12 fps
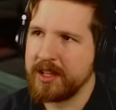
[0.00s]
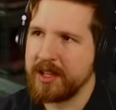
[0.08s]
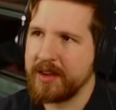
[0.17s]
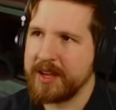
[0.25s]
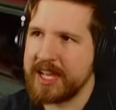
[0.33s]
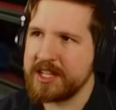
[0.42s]

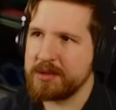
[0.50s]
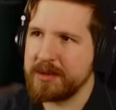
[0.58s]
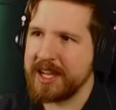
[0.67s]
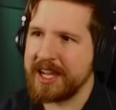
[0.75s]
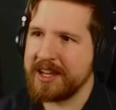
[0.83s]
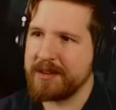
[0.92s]
Okay, so
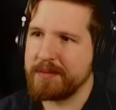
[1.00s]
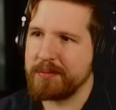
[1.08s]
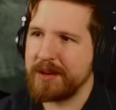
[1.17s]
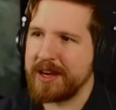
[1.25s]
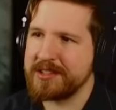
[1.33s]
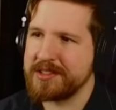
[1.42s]
we got
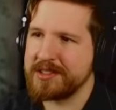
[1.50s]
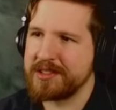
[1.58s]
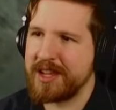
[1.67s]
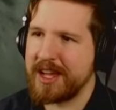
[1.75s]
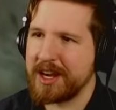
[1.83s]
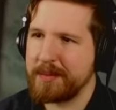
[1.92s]
priceless
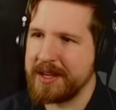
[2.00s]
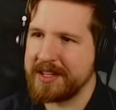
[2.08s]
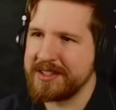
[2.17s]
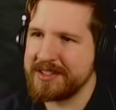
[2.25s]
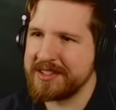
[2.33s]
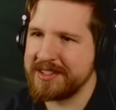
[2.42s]
lockpick.
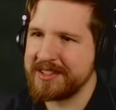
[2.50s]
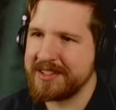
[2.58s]
Does it,